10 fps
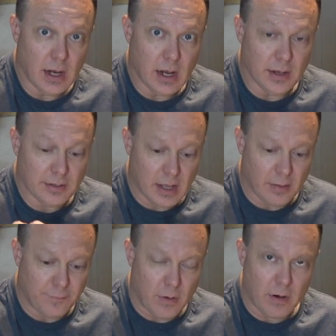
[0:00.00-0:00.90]
A
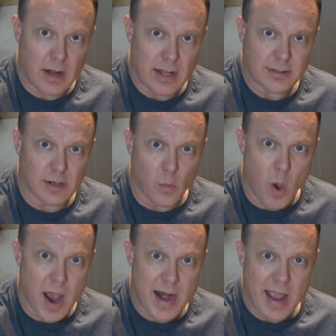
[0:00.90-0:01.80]
telephoto lens and a
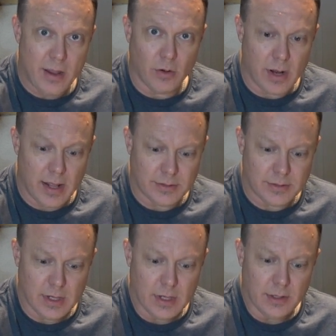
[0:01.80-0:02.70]
wide angle lens
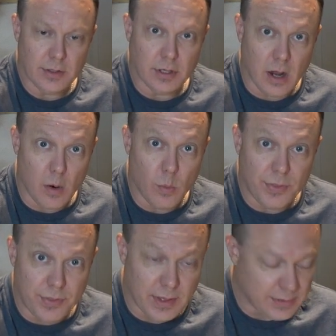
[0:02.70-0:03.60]
to go
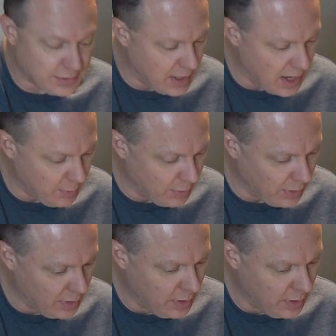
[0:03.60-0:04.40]
with this camera.